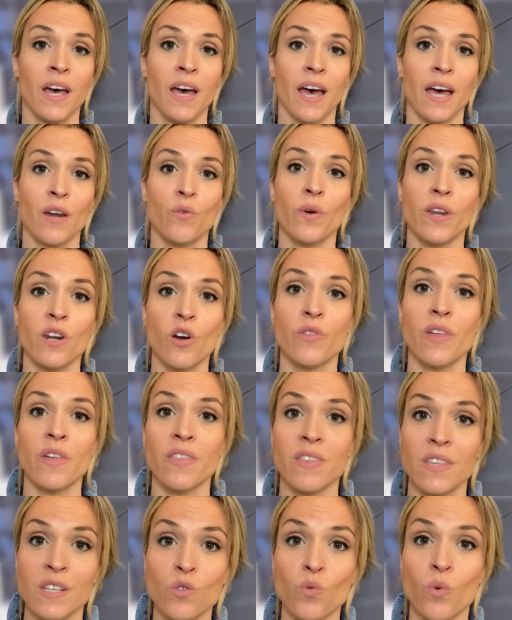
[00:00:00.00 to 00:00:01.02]
And we know that
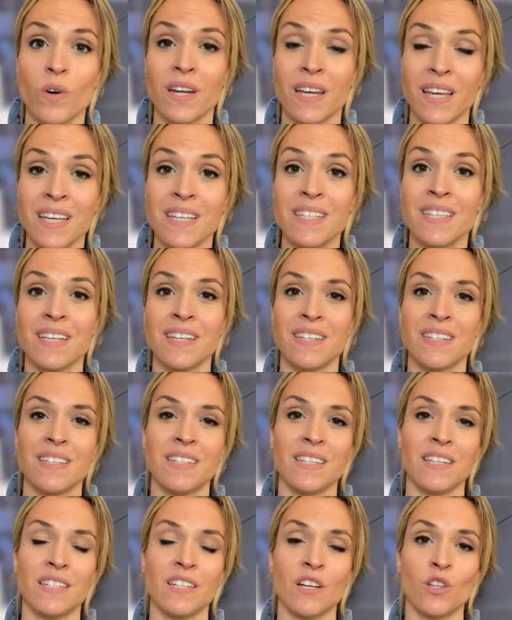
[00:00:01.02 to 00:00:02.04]
this one is
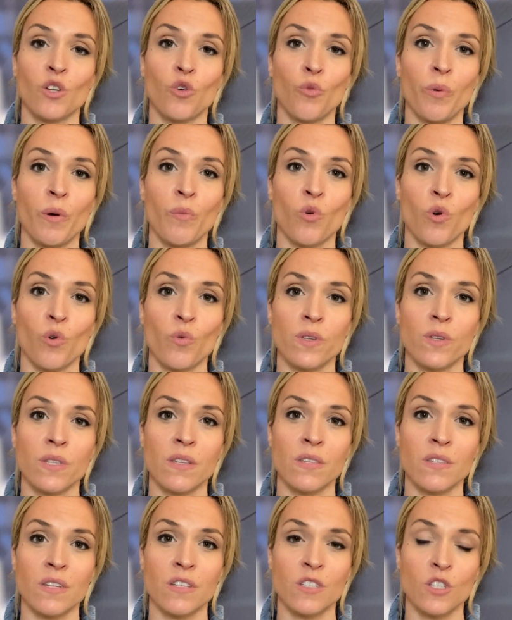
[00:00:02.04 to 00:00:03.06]
indeed a little bit more
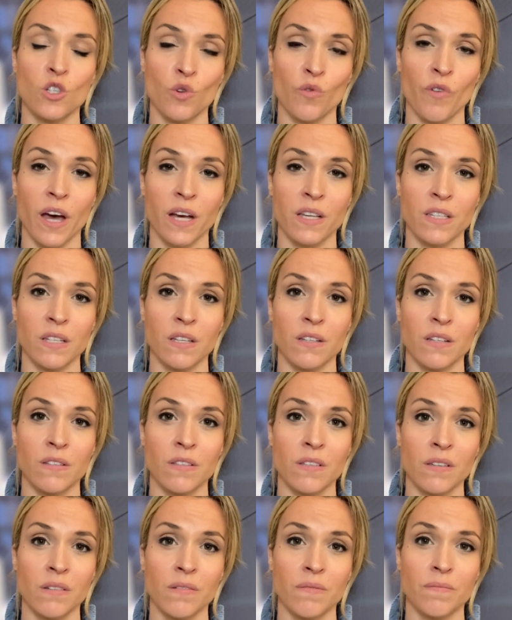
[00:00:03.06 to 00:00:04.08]
resistant to
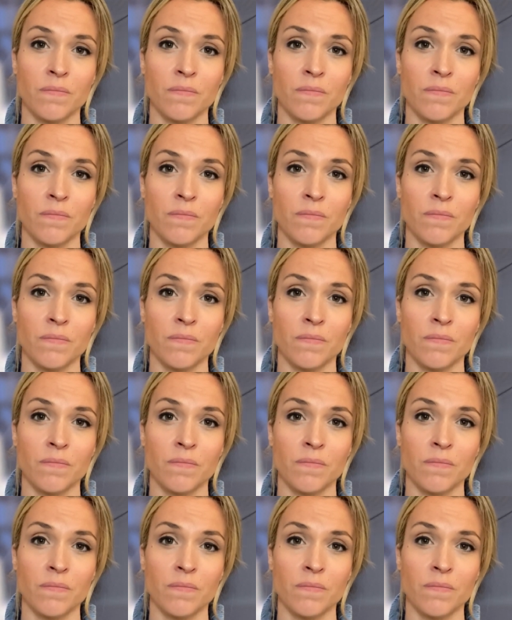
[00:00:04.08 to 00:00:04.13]
vaccines.